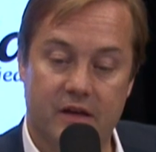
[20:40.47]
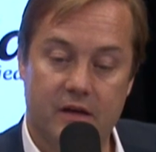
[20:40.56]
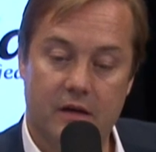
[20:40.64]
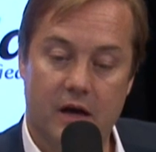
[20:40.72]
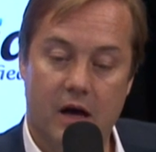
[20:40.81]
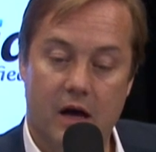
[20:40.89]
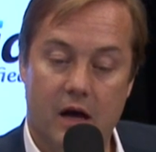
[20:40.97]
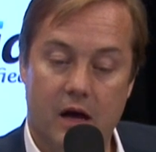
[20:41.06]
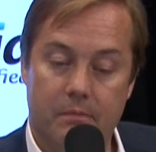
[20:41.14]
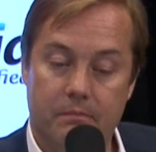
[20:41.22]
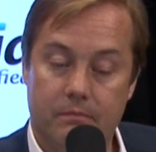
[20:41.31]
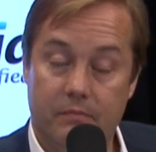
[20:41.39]
it:
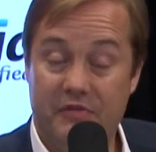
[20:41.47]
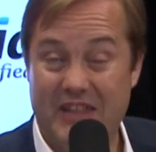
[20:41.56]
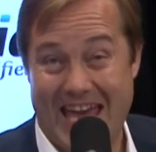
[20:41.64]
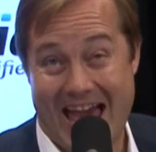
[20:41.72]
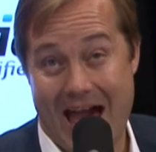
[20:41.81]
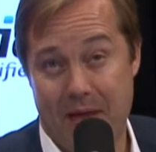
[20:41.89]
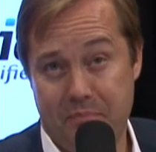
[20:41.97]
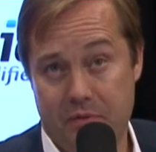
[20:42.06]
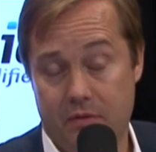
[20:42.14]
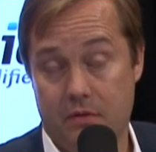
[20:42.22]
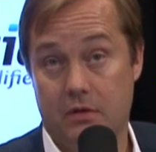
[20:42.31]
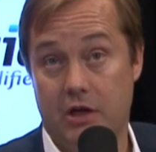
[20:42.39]
um, the
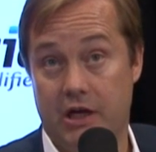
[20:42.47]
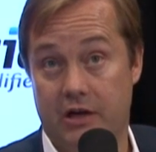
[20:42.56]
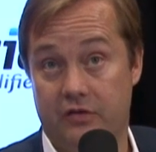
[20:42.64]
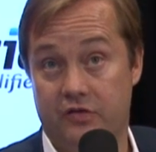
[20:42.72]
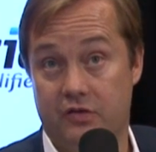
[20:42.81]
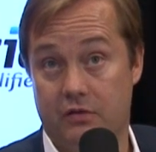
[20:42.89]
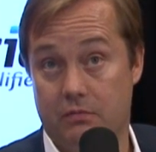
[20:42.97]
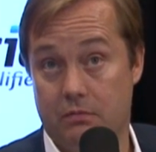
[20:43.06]
app is